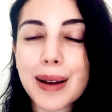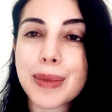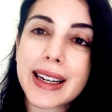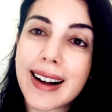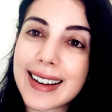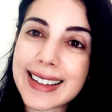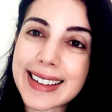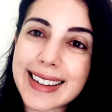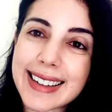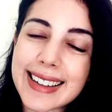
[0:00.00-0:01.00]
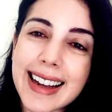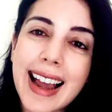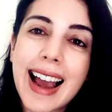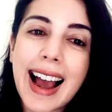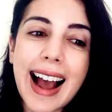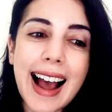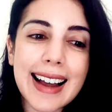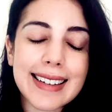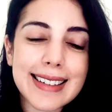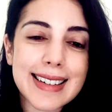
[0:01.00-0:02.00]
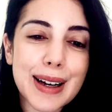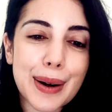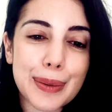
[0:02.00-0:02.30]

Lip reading: and my nani, and